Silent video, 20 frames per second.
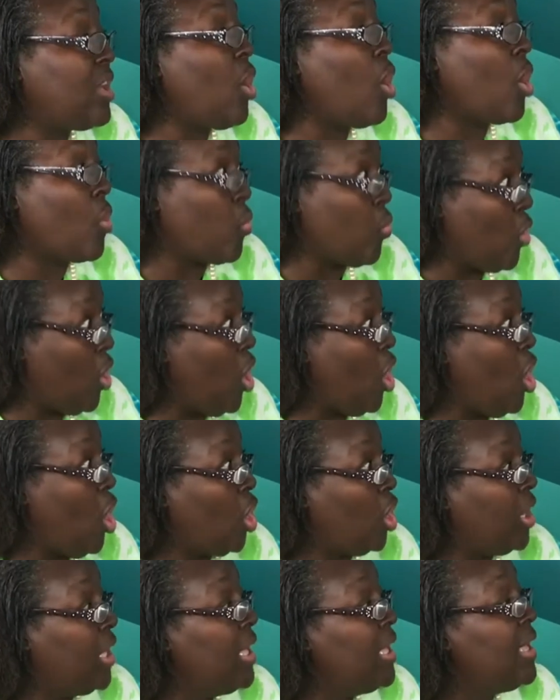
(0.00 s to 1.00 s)
are
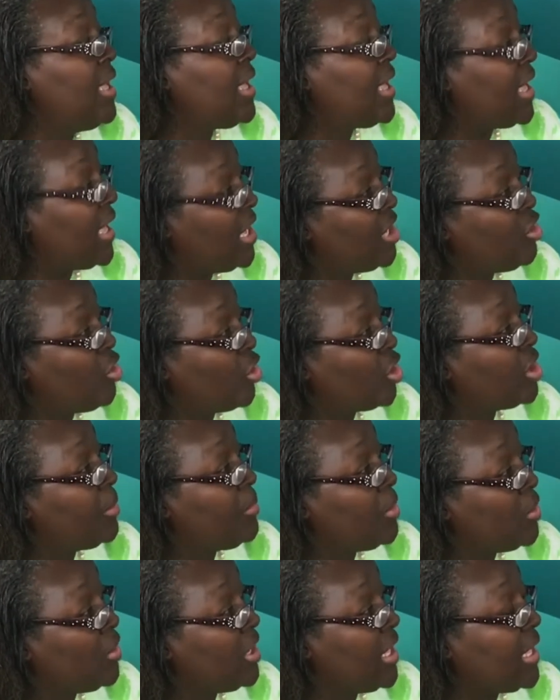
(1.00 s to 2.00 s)
wrong in your
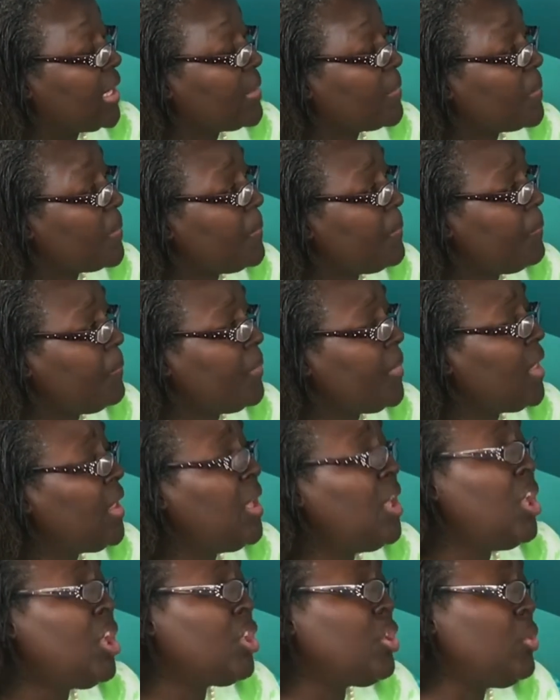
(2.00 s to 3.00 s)
community.
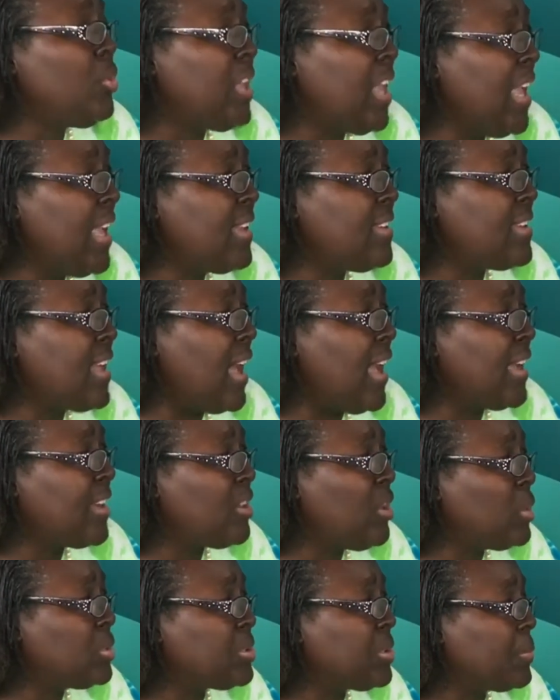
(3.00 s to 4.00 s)
You can't
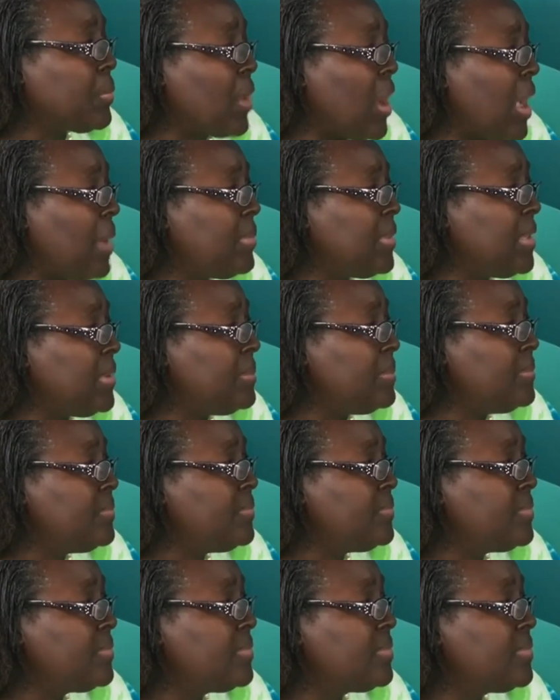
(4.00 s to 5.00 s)
diagnose a problem
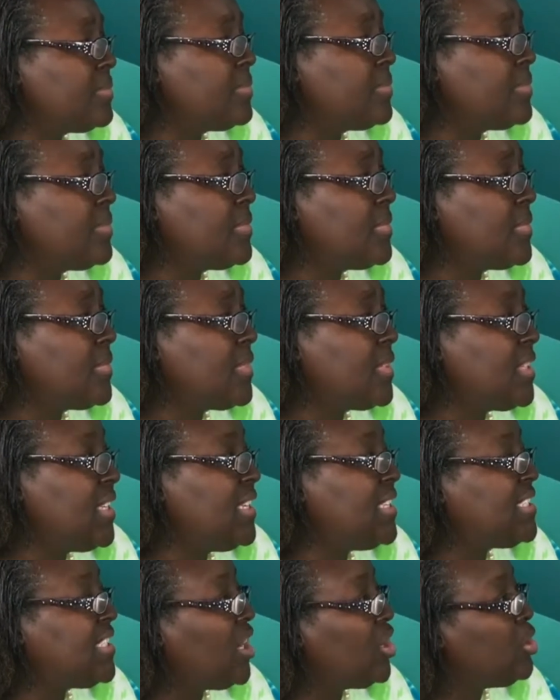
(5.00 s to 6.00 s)

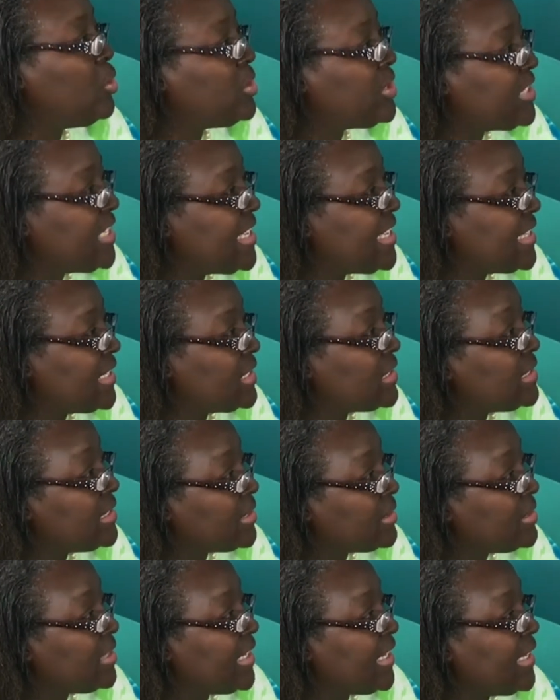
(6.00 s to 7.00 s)
until you see it
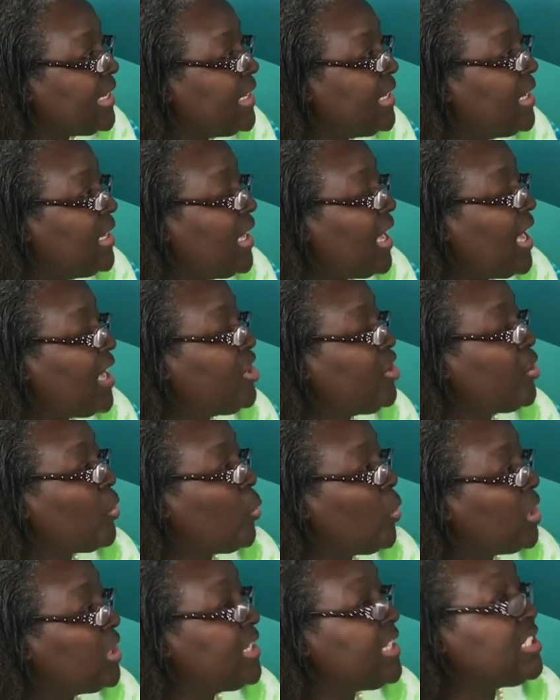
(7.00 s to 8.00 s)
clearly and you're
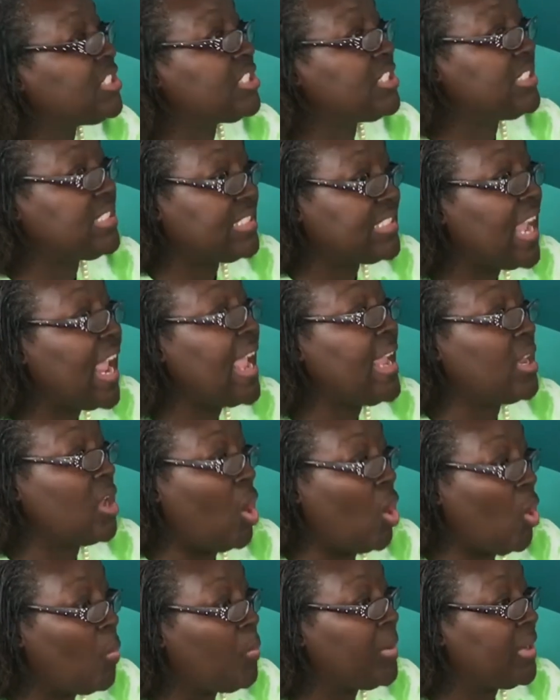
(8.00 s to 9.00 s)
willing to state
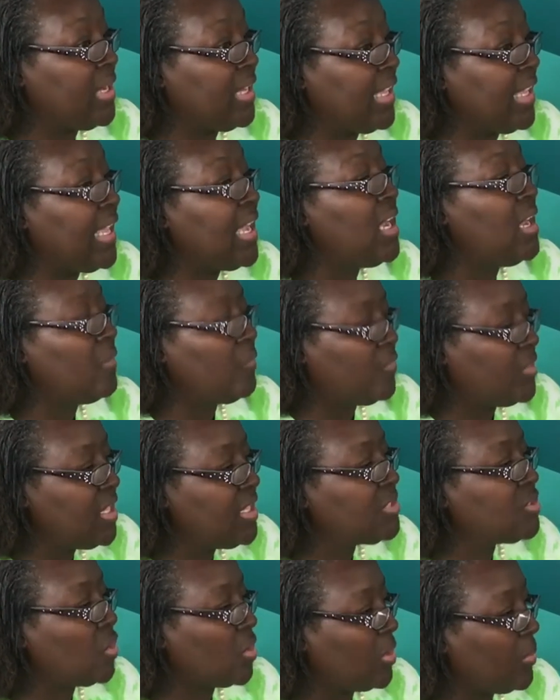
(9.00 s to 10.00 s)
openly,
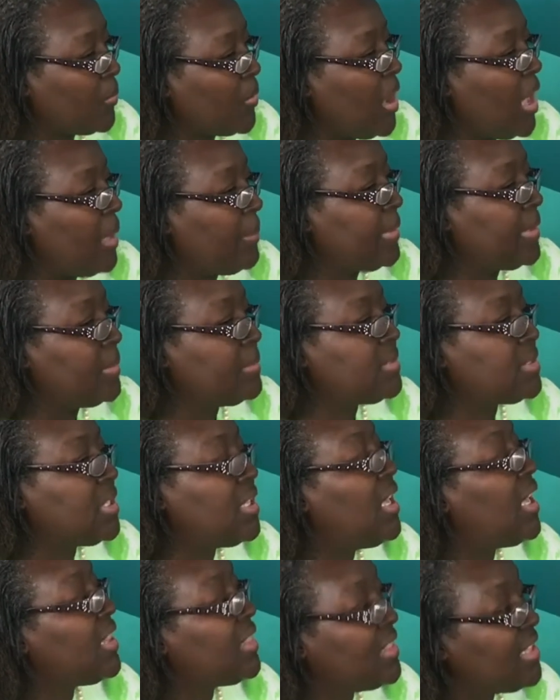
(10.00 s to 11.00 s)
these are the problems,
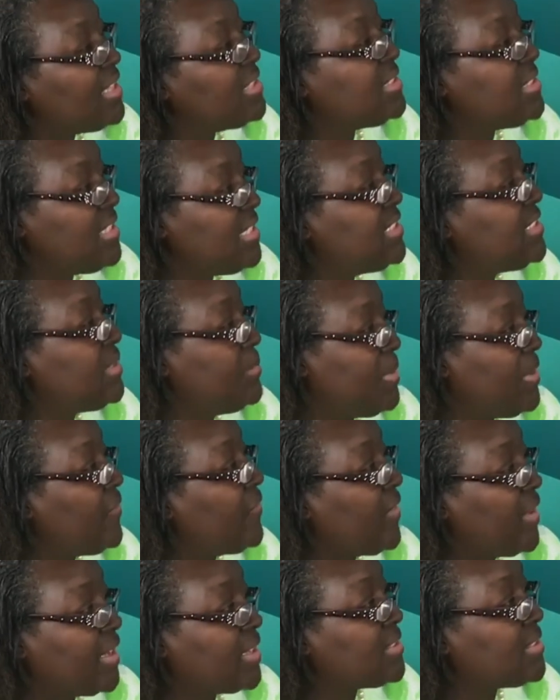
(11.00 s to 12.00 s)
these need to be
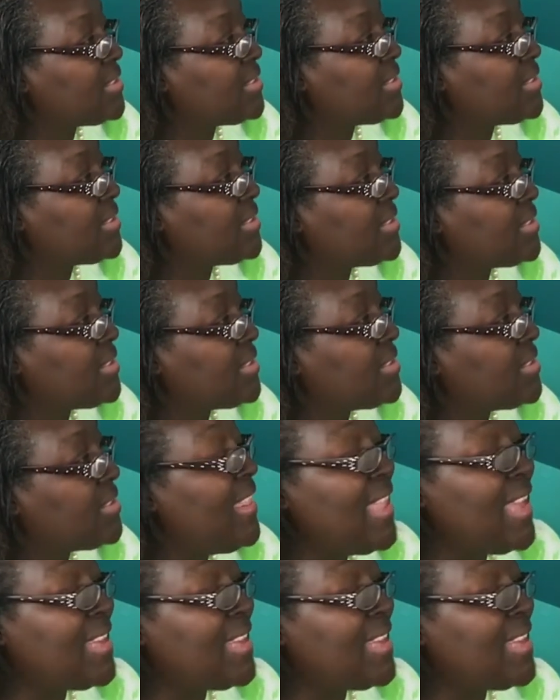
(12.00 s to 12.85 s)
fixed. And that